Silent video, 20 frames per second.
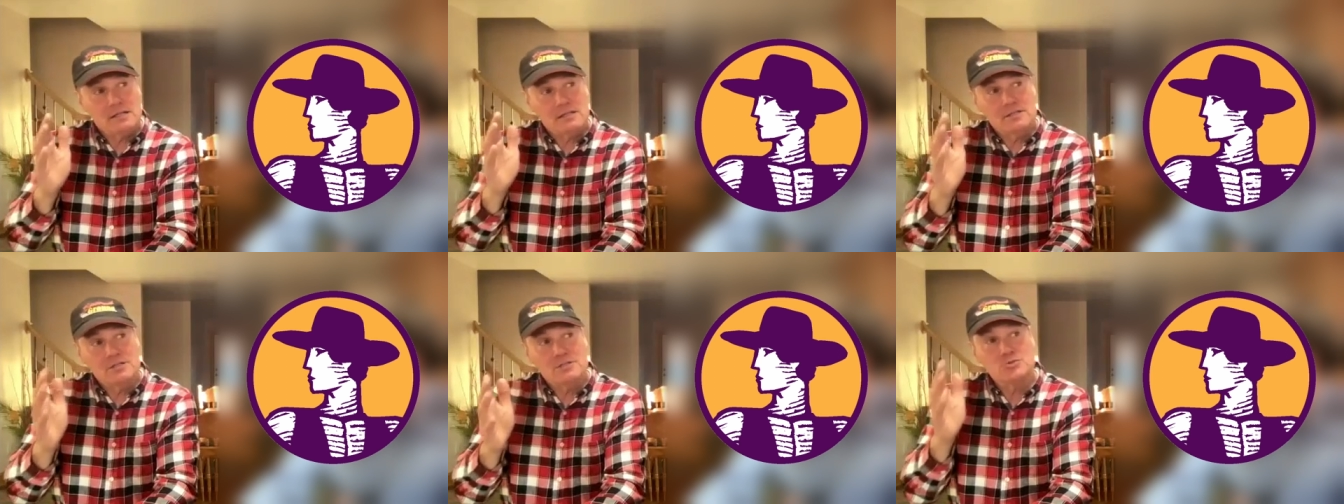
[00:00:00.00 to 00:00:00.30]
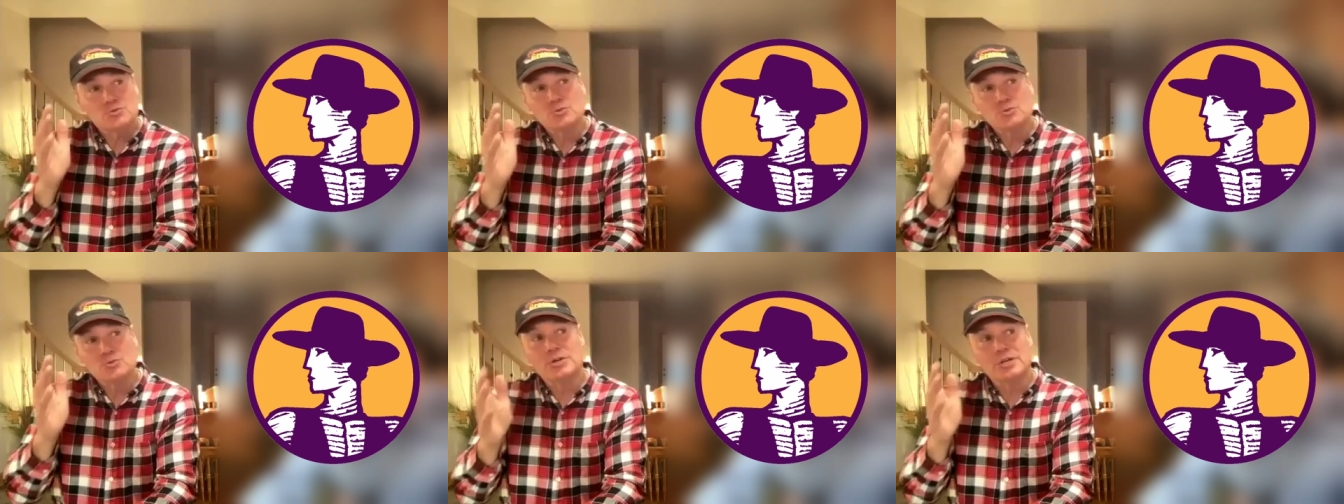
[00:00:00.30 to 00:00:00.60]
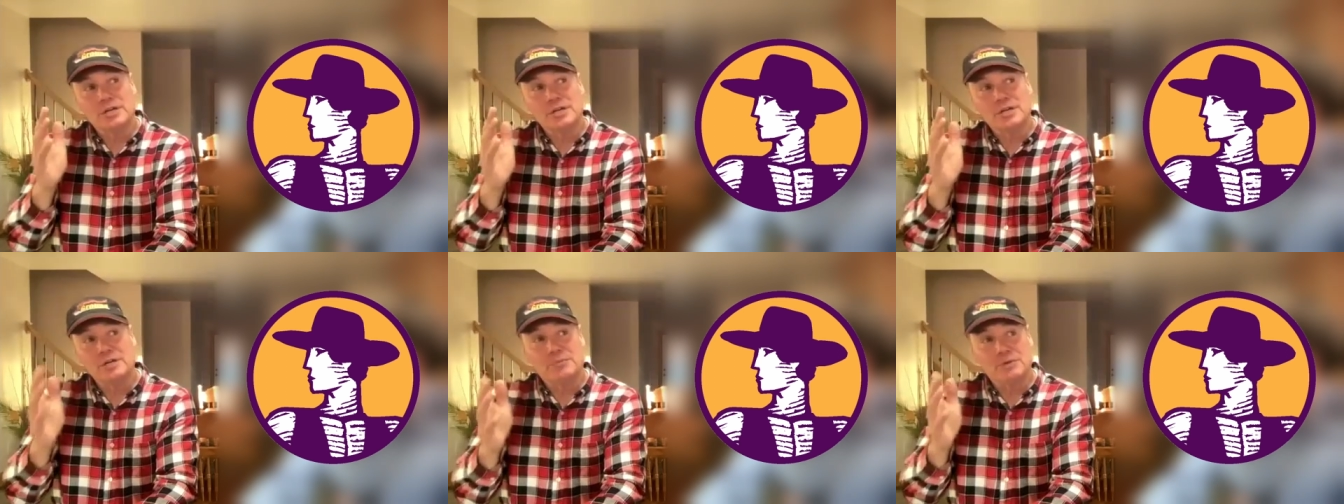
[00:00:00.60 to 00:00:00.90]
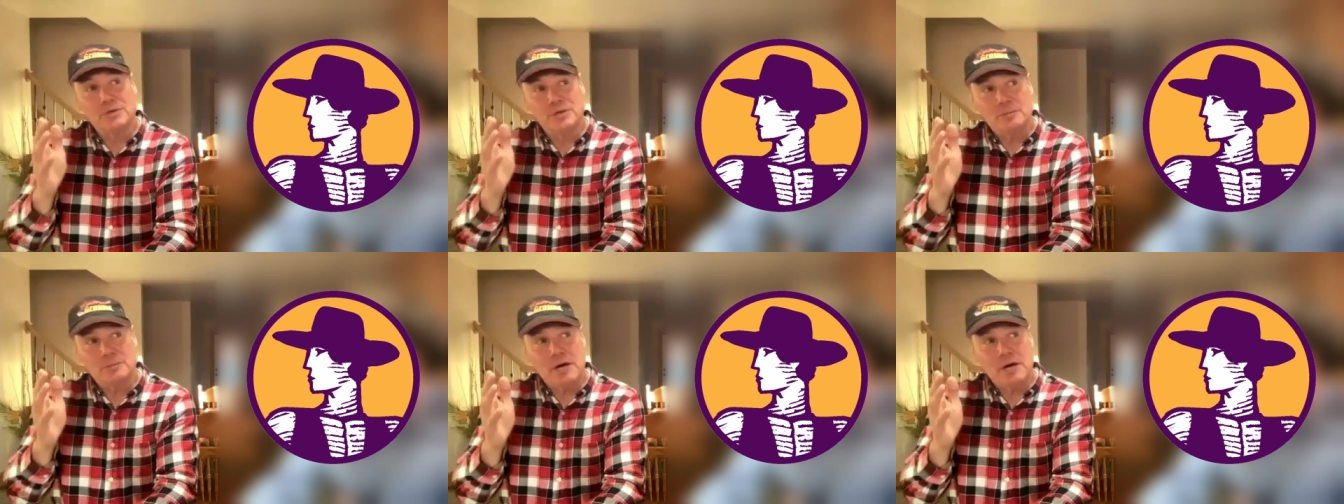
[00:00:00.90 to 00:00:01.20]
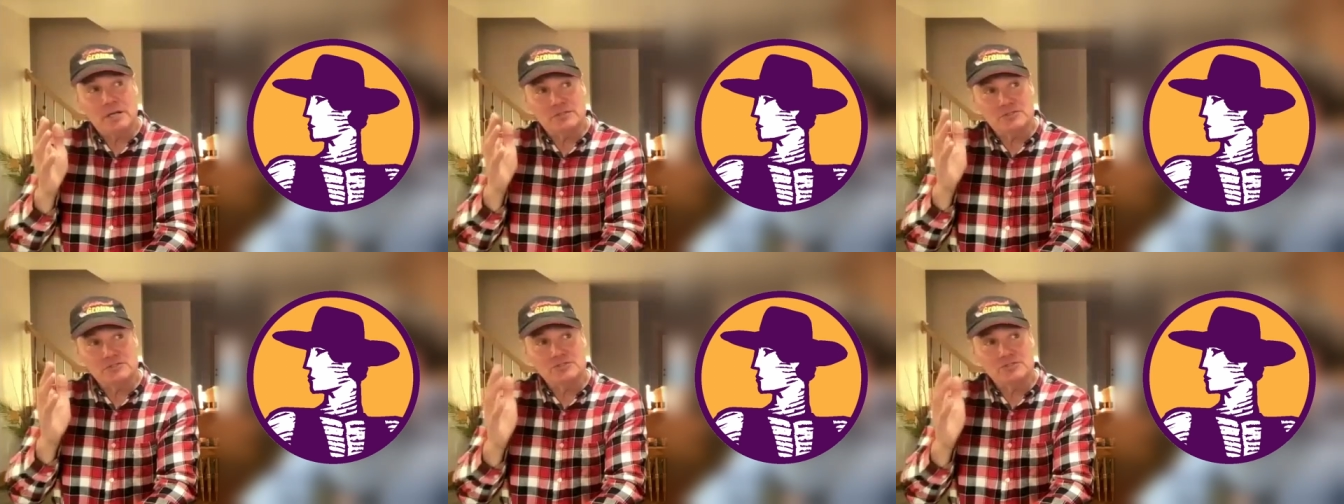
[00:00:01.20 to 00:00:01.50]
This really hit me
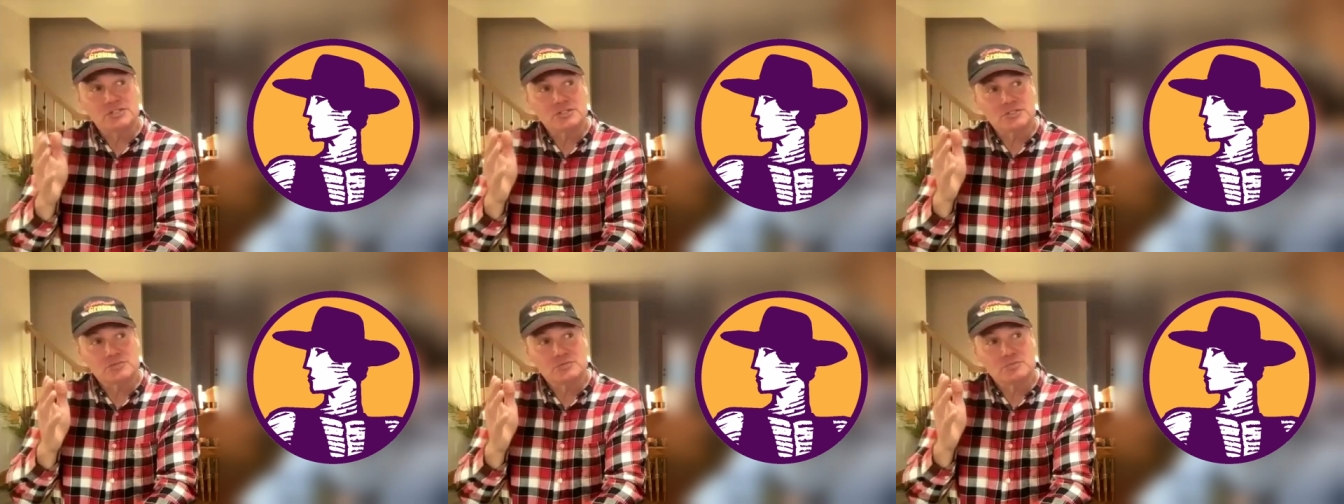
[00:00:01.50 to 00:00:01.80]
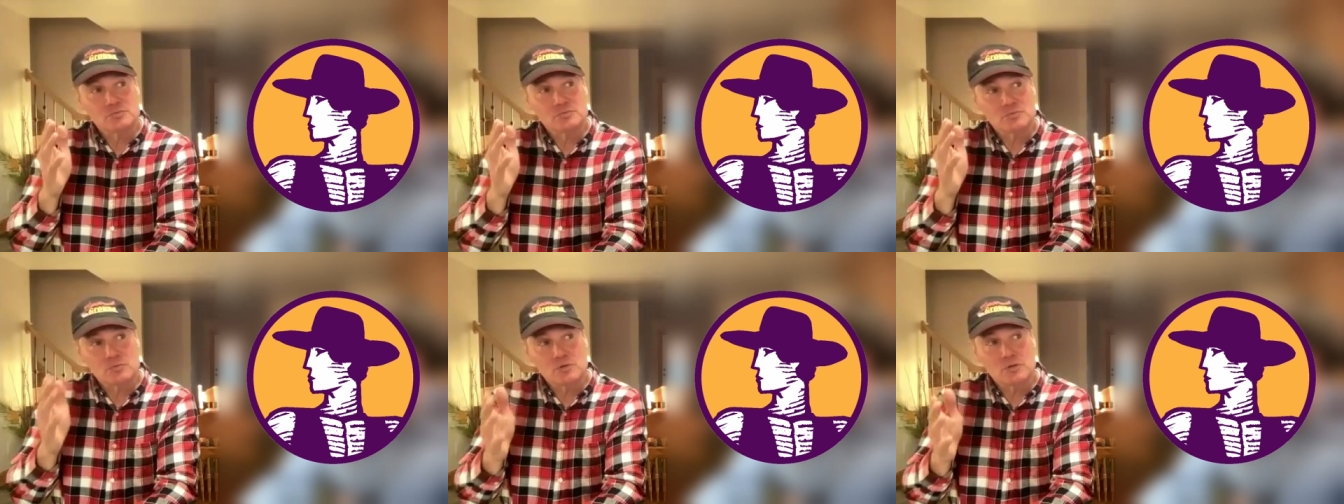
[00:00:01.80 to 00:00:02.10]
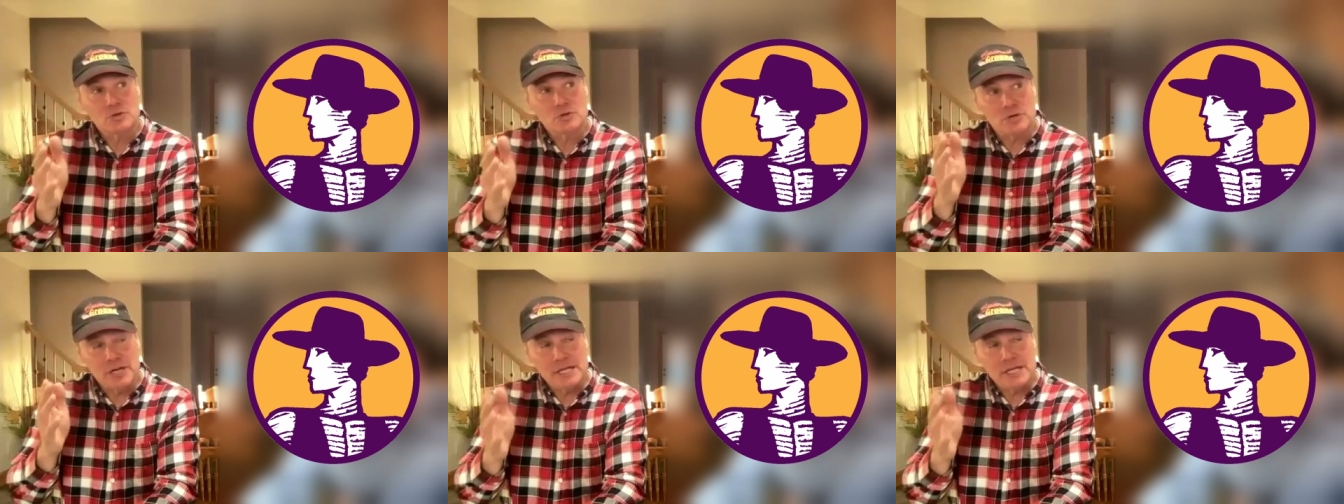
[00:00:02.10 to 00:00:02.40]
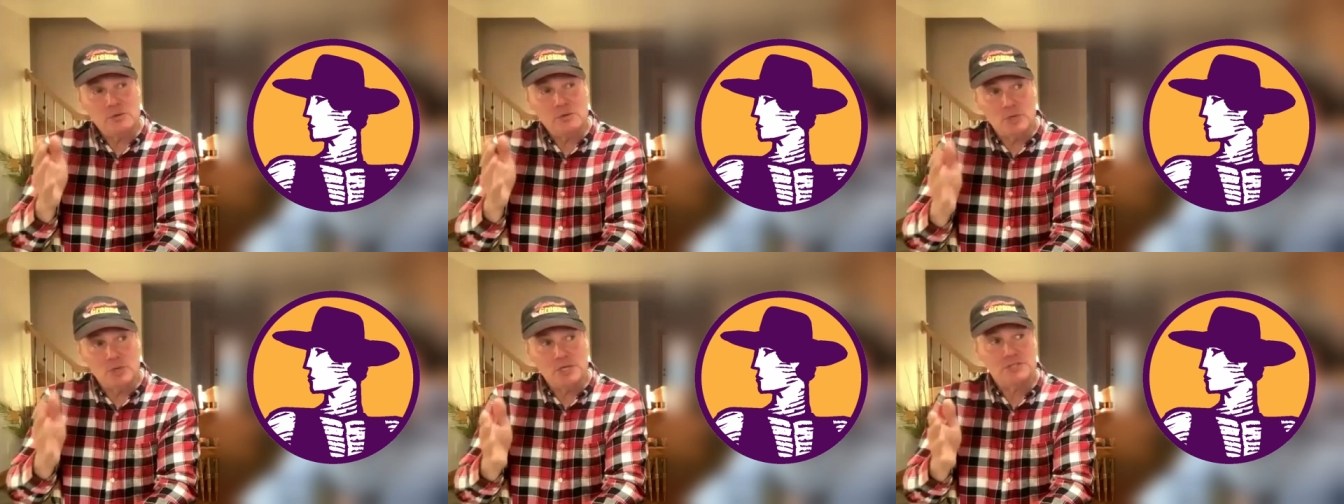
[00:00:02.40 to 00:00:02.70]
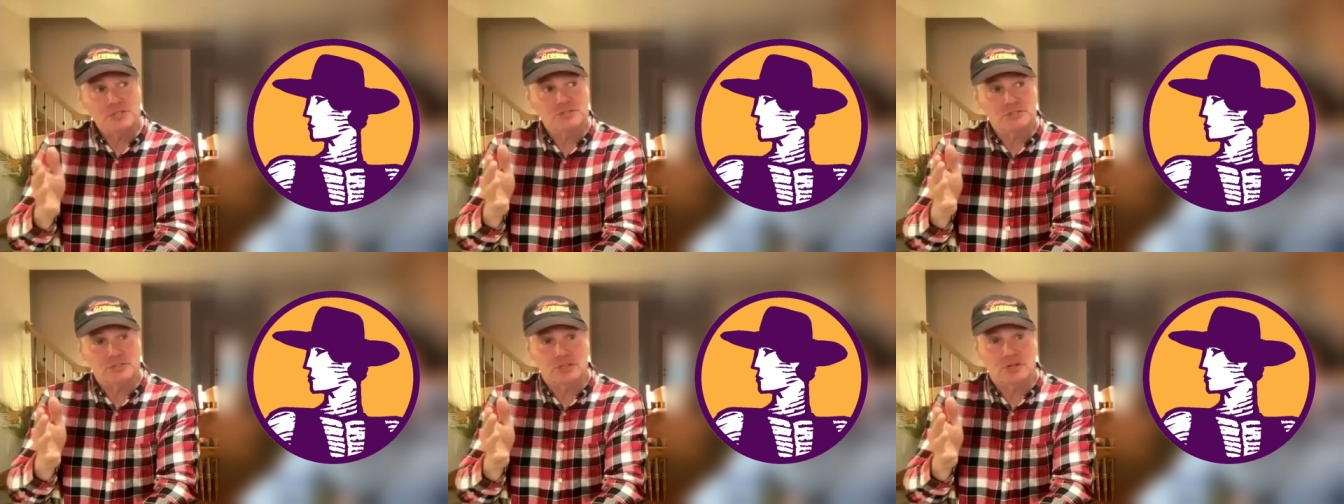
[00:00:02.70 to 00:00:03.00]
about 6 or 8
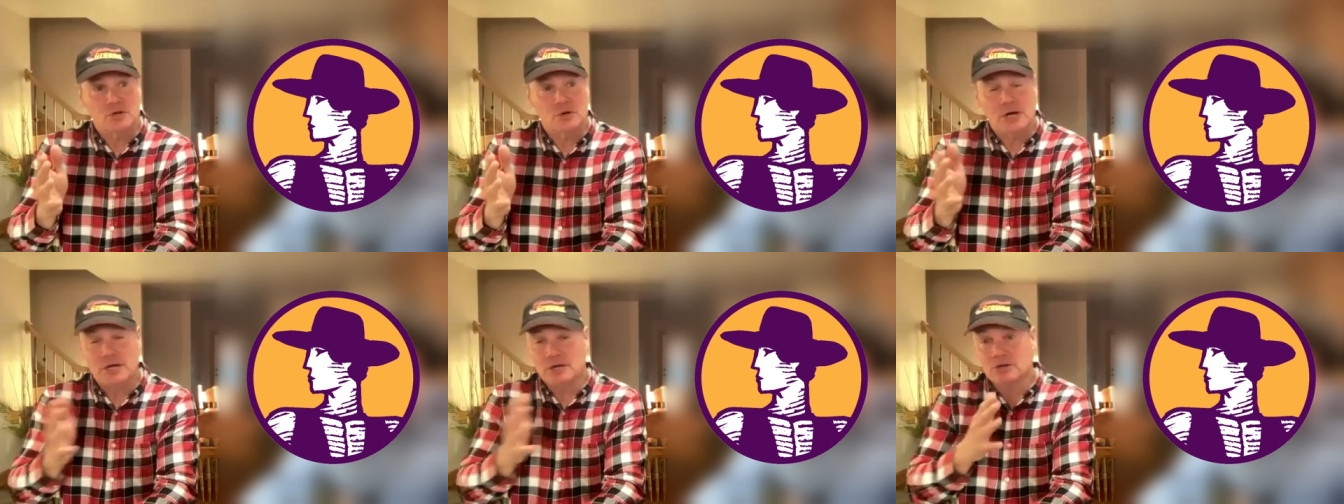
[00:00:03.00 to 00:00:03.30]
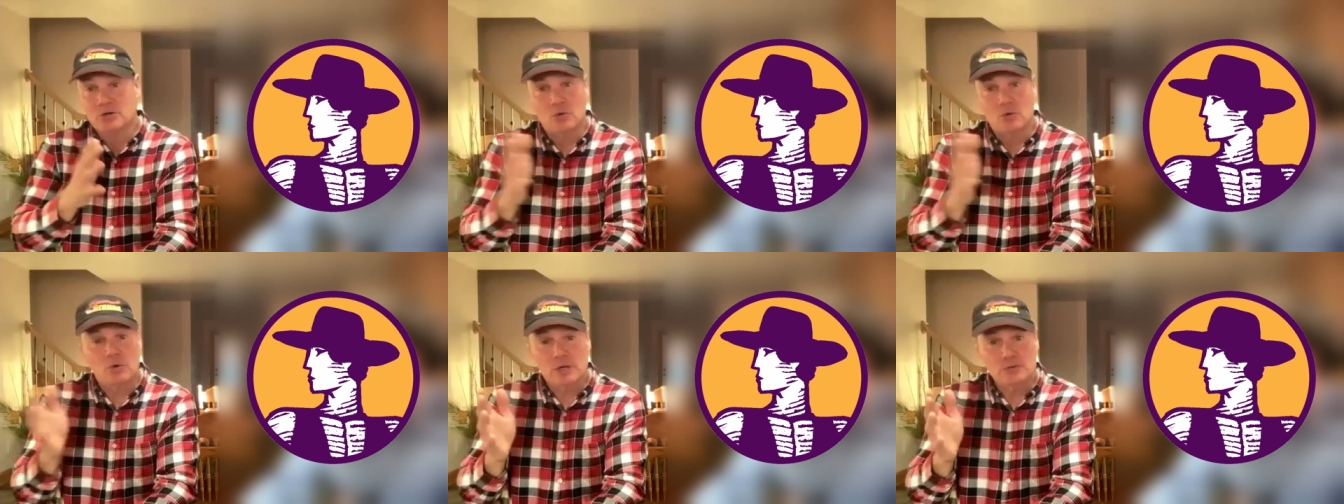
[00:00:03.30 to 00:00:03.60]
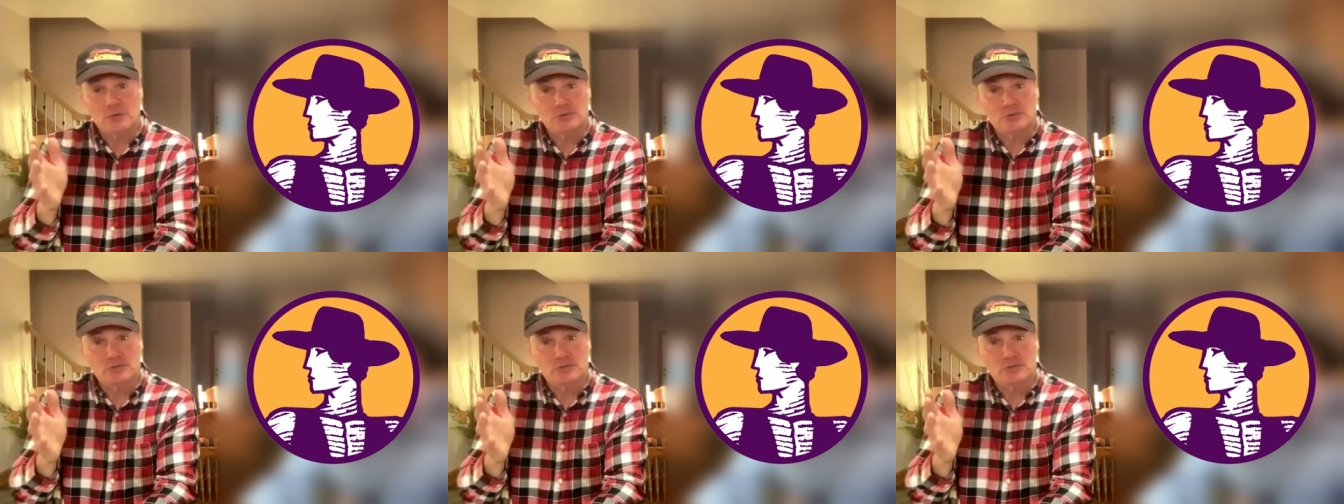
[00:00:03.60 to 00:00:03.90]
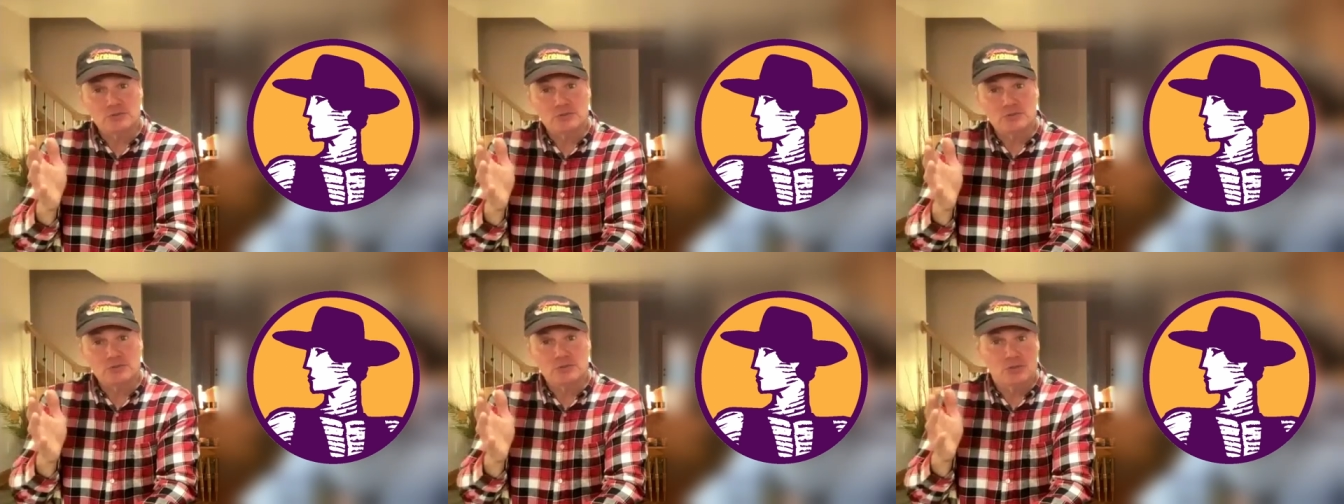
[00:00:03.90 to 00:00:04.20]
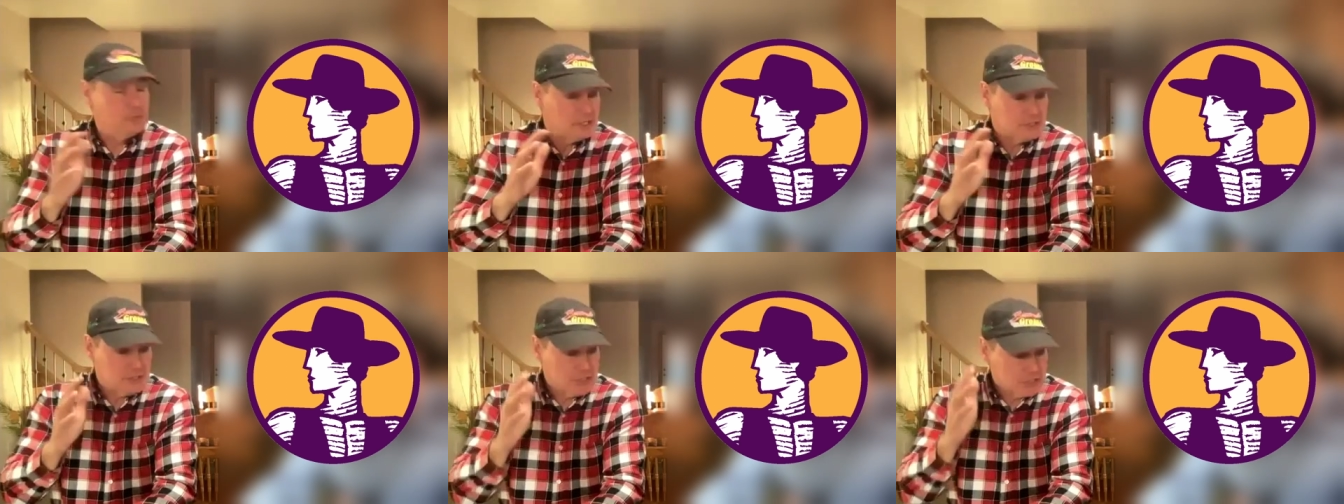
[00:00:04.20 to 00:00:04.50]
weeks ago. I don't know what I was doing,